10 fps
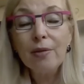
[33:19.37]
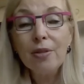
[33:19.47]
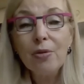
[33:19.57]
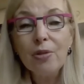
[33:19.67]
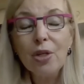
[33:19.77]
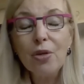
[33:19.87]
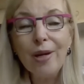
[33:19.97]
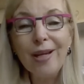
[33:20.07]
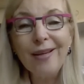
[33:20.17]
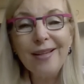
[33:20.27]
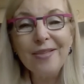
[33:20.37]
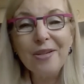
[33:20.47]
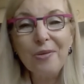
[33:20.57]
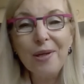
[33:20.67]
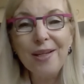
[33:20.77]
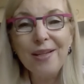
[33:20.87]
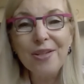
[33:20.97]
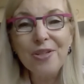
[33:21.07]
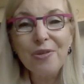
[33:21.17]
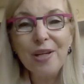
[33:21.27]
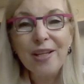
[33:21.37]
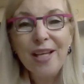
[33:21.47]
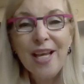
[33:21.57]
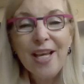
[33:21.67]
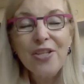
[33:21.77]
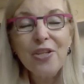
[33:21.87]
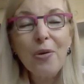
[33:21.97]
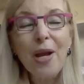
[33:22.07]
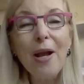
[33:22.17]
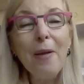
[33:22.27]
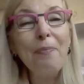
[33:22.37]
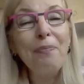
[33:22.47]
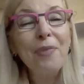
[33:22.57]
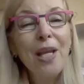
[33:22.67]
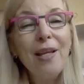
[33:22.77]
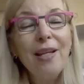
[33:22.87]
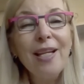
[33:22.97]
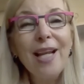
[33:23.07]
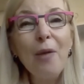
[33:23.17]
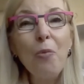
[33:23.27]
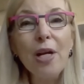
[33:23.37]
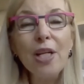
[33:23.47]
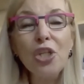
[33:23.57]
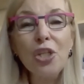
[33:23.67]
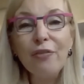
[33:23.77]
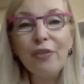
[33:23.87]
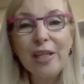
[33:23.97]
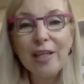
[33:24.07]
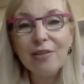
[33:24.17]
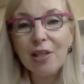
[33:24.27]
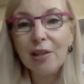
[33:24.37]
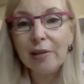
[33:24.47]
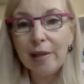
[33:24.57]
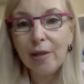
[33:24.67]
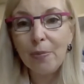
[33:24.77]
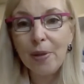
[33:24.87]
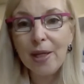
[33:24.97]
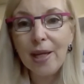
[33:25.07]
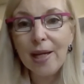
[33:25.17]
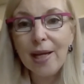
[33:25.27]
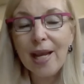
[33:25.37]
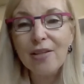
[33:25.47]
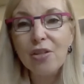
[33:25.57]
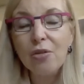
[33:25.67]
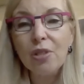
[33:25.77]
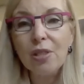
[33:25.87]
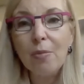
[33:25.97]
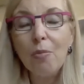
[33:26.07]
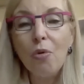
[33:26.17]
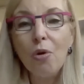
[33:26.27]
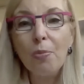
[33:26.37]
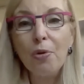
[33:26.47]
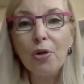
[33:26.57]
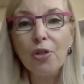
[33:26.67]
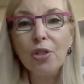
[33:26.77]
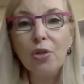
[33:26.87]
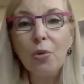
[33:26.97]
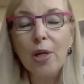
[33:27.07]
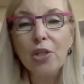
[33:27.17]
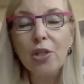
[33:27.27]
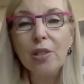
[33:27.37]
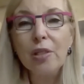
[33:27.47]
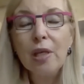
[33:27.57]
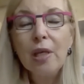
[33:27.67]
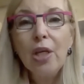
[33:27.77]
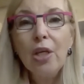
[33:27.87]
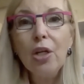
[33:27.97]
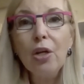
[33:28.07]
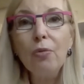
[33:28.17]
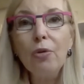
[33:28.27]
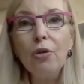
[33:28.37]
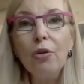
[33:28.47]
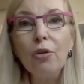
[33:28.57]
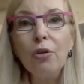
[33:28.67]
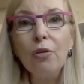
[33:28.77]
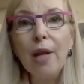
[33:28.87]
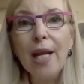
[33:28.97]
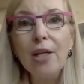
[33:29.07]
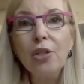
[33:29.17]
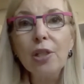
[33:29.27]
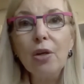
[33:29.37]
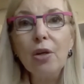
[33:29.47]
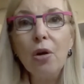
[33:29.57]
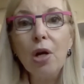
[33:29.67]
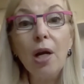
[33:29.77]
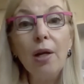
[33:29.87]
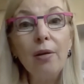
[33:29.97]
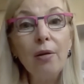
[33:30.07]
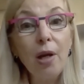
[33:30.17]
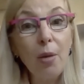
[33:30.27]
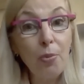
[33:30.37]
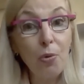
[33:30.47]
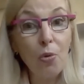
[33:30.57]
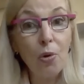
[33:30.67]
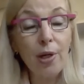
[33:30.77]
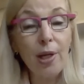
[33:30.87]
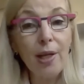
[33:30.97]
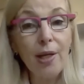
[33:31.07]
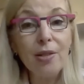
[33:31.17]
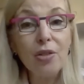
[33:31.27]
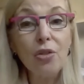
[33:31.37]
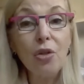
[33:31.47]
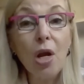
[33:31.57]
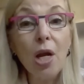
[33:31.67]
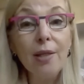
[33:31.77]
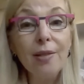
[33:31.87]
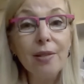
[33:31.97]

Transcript: So it's a great industry. So, I want to shift gears a little bit and ask you some more personal questions. You're actually on a board, and it's not